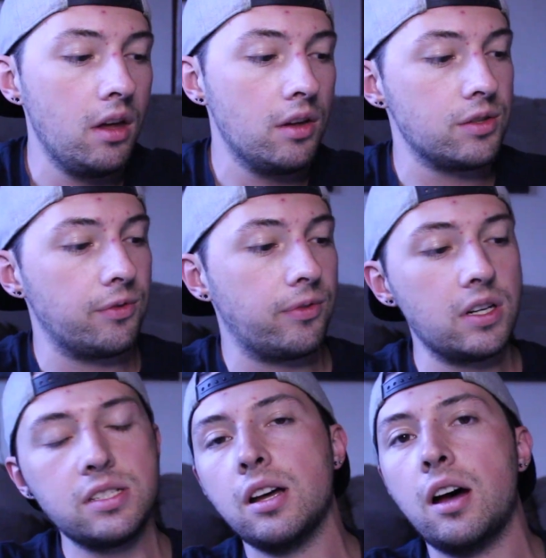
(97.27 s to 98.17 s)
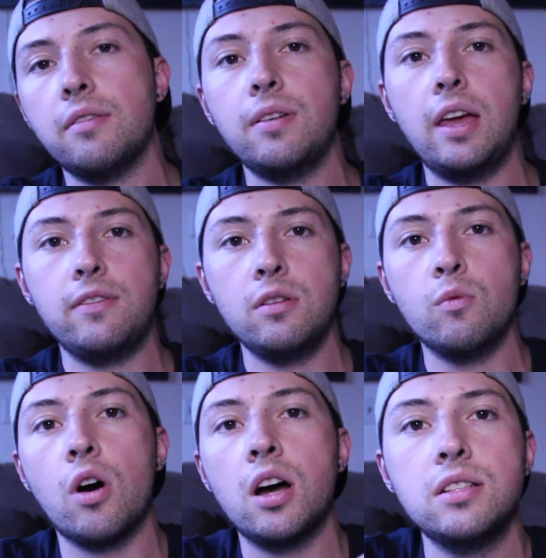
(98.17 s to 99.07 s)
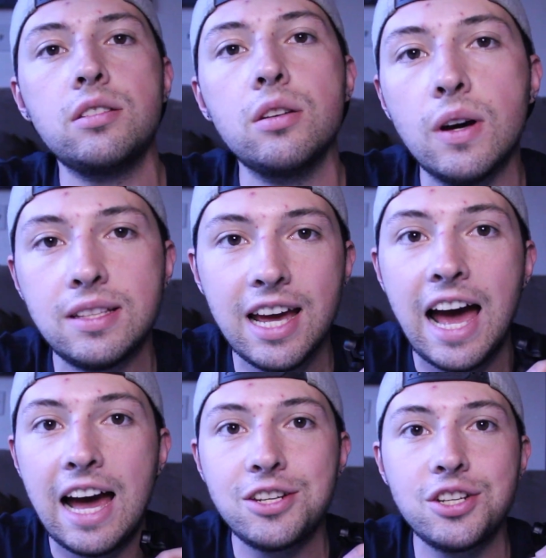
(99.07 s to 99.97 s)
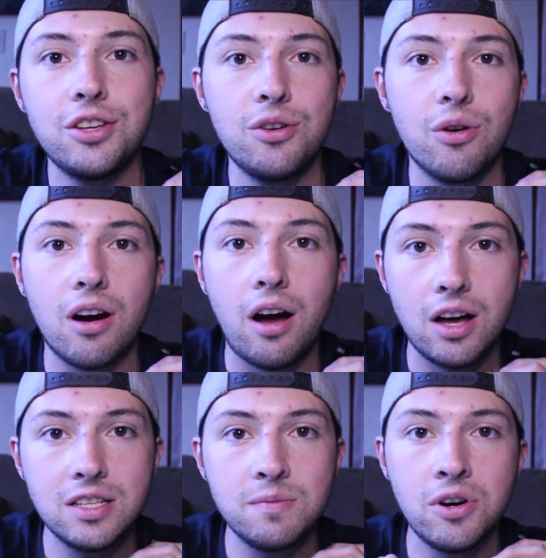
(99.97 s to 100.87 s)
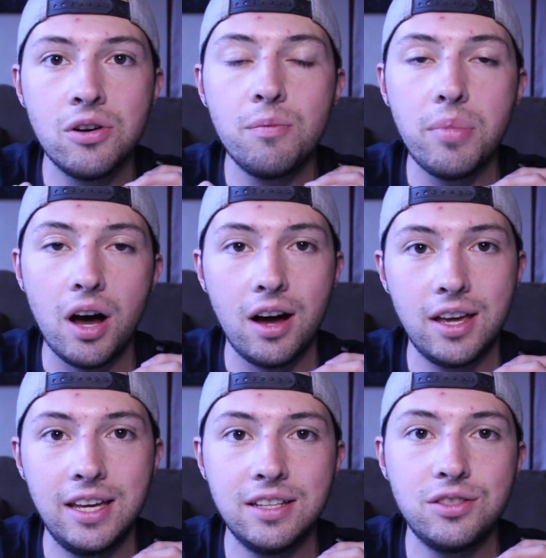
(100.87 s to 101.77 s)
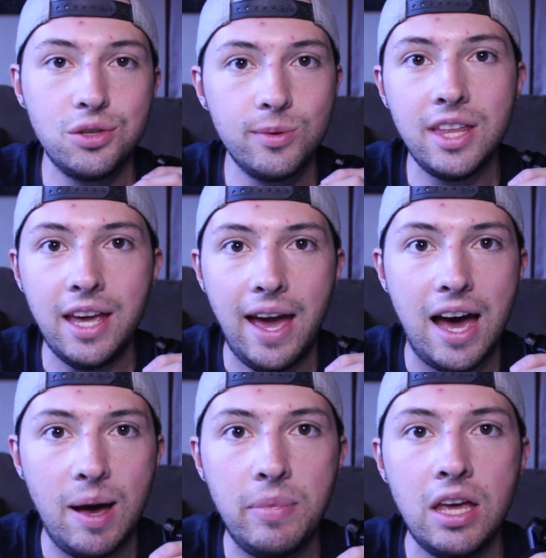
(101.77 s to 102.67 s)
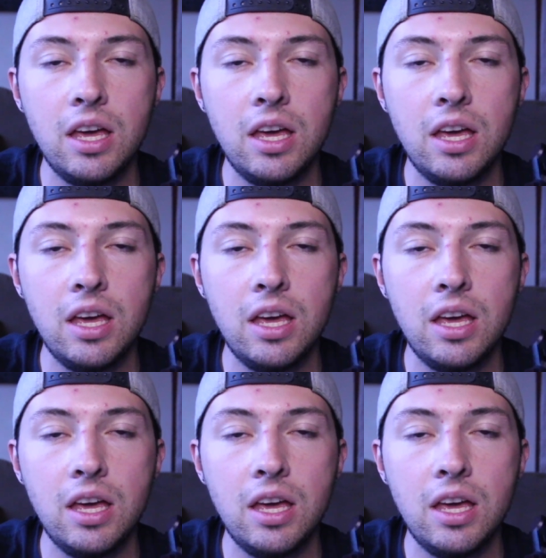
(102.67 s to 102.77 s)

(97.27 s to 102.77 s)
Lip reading: So first off, if you want to attach your Osmo Pocket to the app,